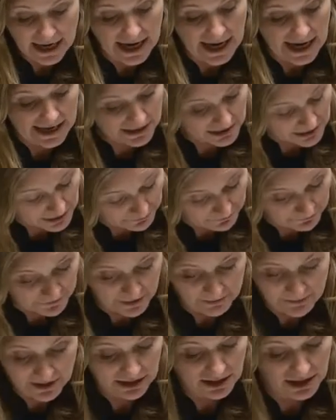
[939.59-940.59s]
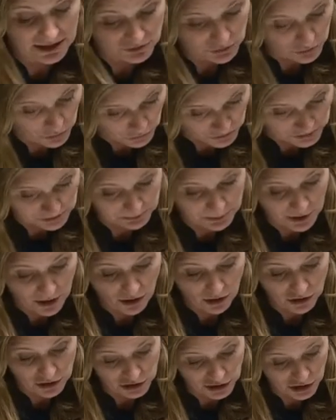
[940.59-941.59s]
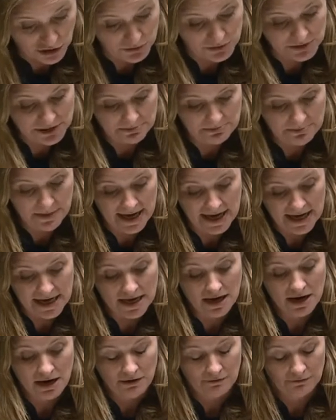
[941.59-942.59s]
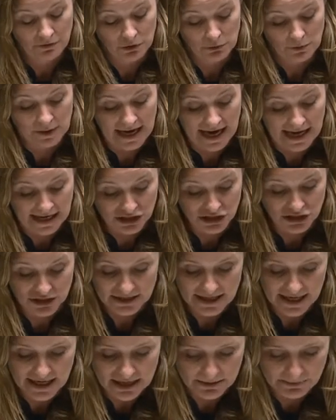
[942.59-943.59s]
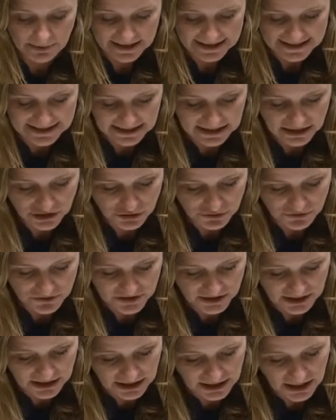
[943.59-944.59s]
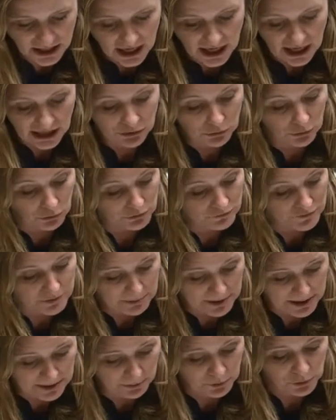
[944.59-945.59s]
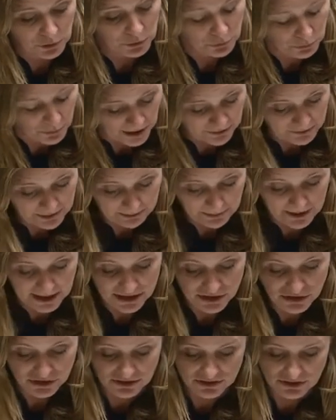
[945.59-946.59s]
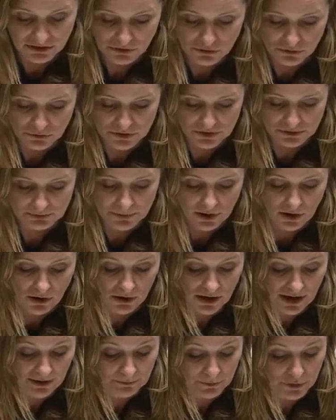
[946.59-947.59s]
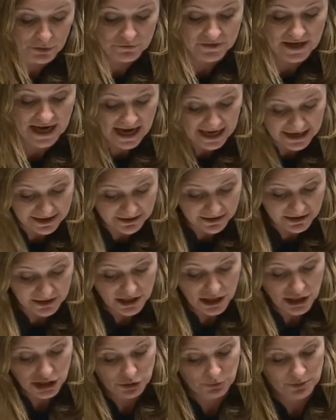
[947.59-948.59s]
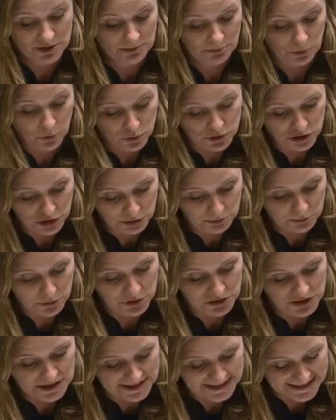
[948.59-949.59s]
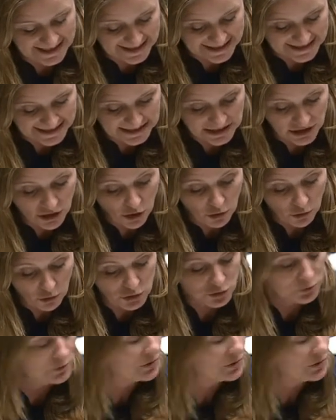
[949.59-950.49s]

I can confirm that Causton Park closed in May following action taken by CQC, and all of the people who were inpatients at Causton Park have moved either to a supported community setting or to